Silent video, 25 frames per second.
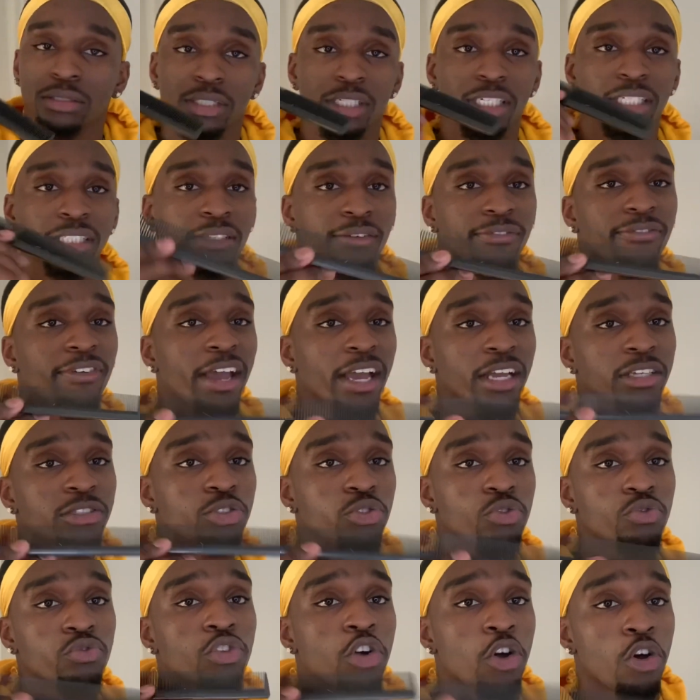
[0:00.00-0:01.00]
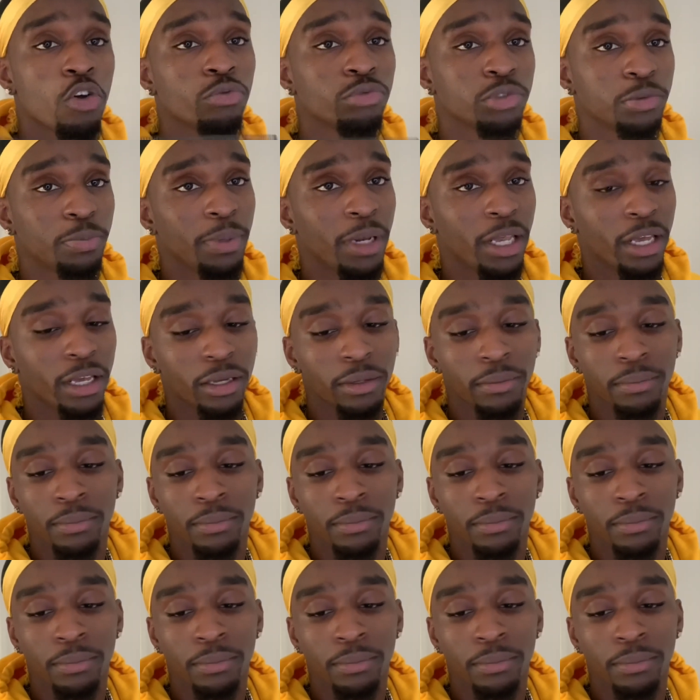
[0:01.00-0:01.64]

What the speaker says: is a fine tooth comb splam.